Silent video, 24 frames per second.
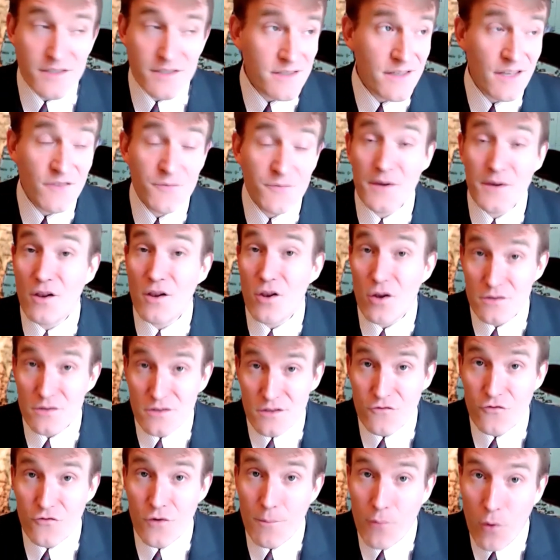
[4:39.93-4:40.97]
And there have been lots
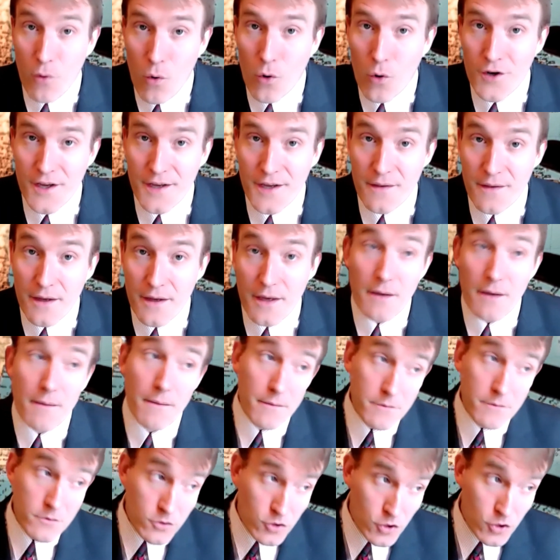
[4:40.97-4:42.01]
of report in the
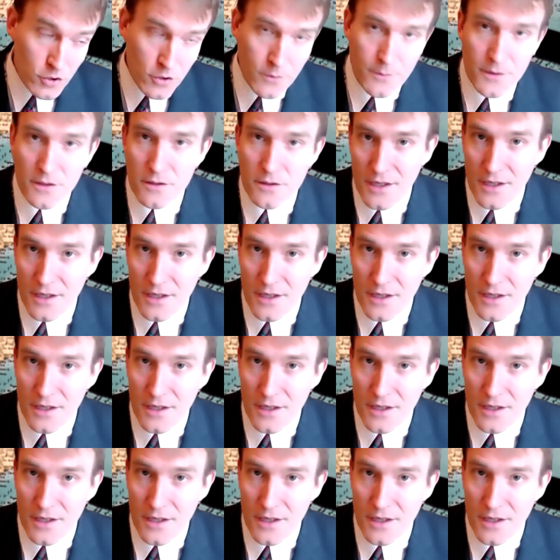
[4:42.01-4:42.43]
German